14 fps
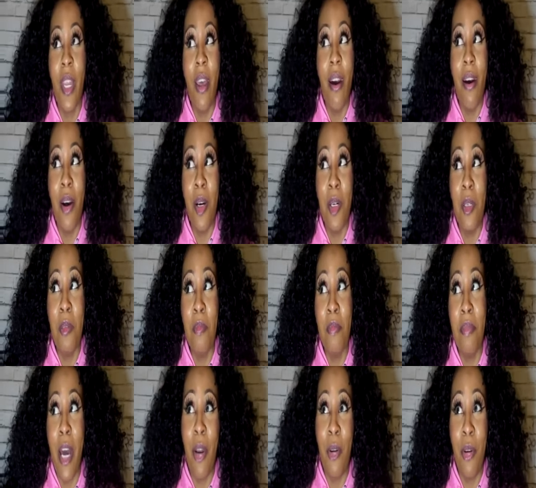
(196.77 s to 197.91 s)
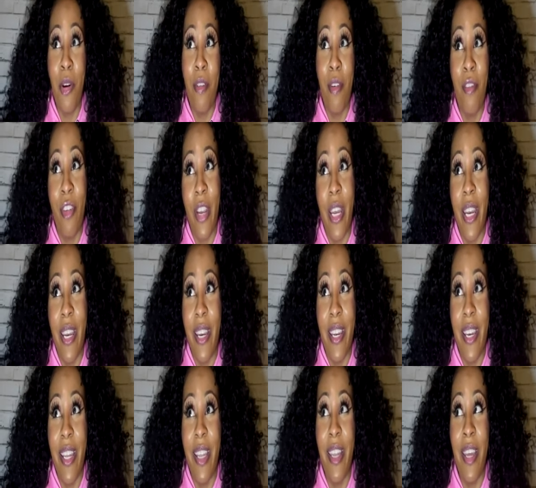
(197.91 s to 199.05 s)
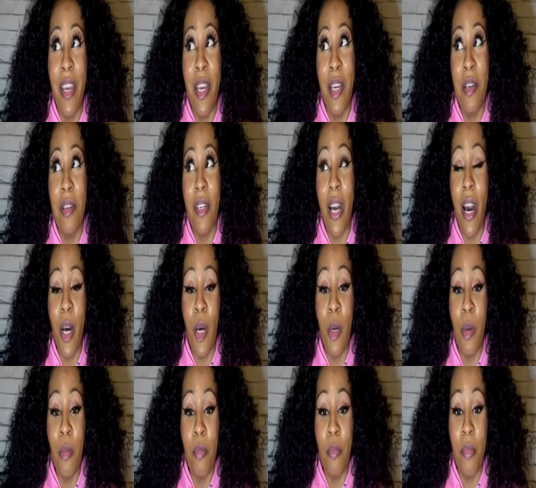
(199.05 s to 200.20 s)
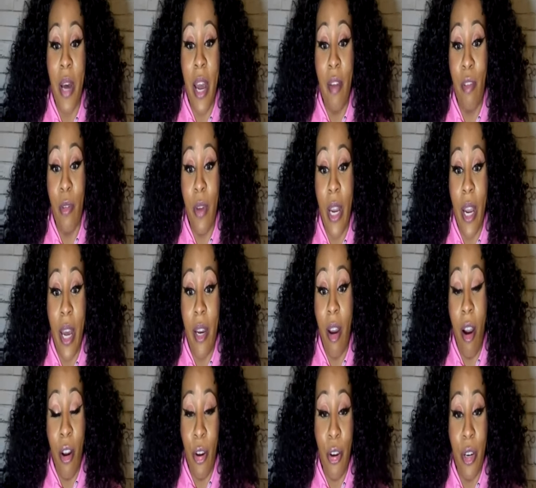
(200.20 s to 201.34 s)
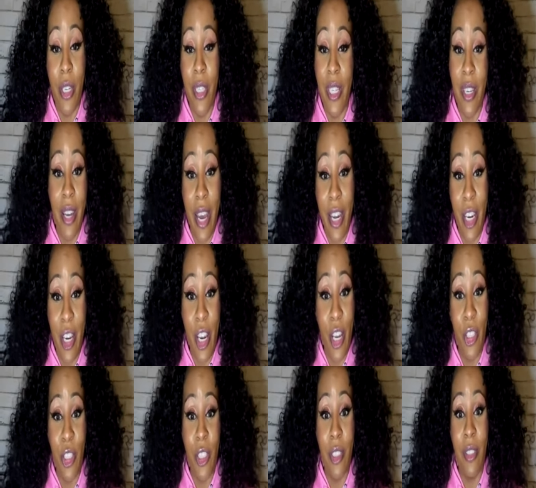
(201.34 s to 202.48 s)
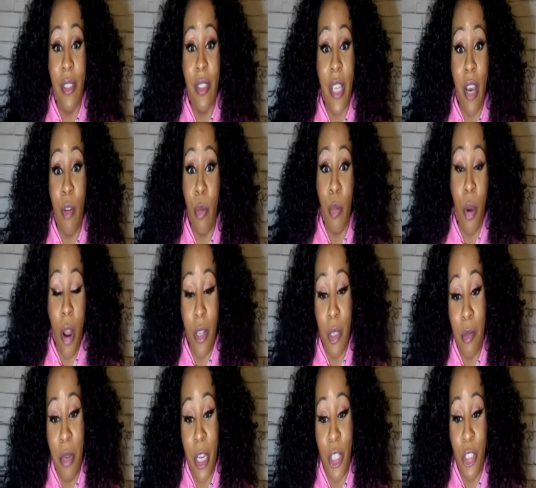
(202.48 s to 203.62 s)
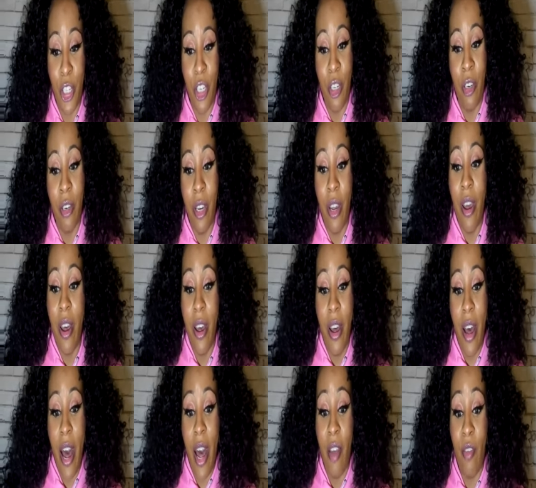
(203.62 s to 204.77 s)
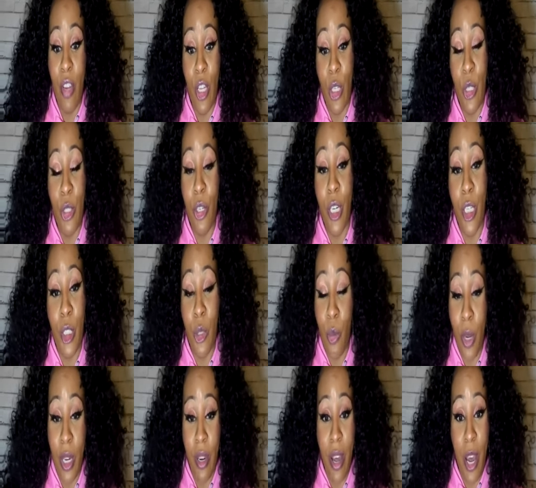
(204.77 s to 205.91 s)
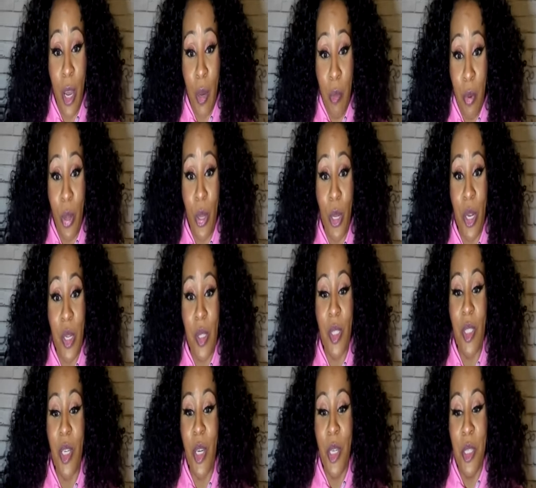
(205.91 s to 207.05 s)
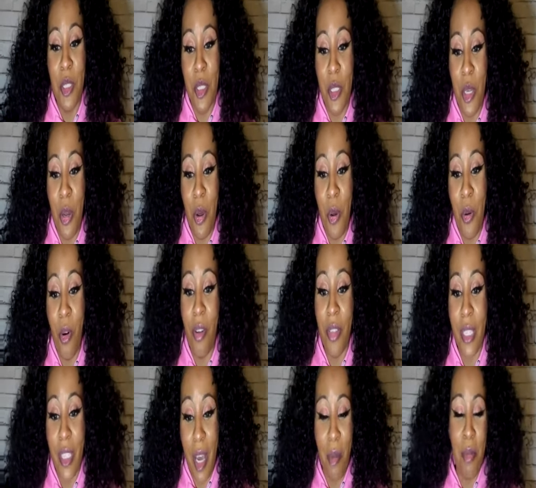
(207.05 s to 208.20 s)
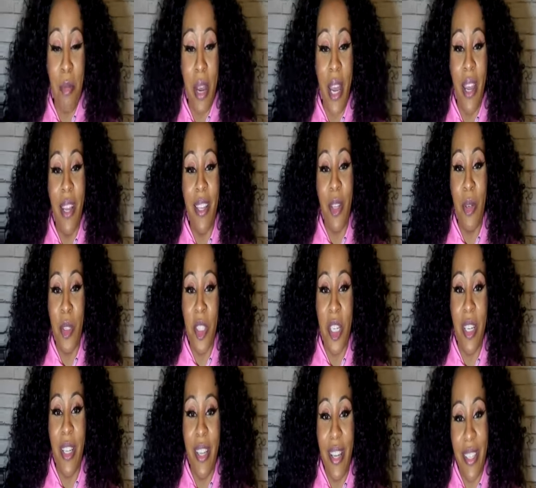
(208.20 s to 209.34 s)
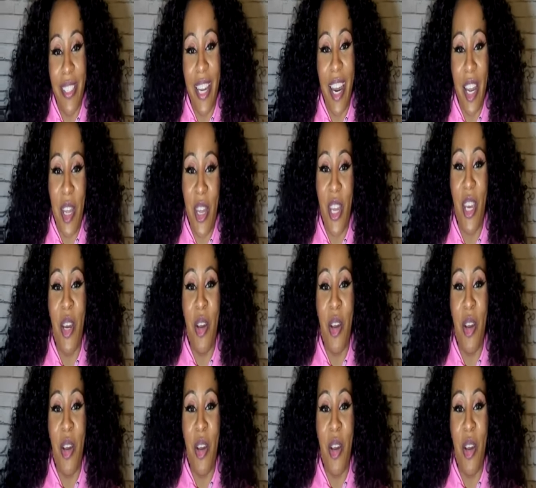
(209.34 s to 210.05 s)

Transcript: Um, I don't know if I'm forgetting anything. Um, I have a, I got honored at the United Nations. I have a proclamation. I've illustrated 29 books. So off the top of my head, those are the things that I can think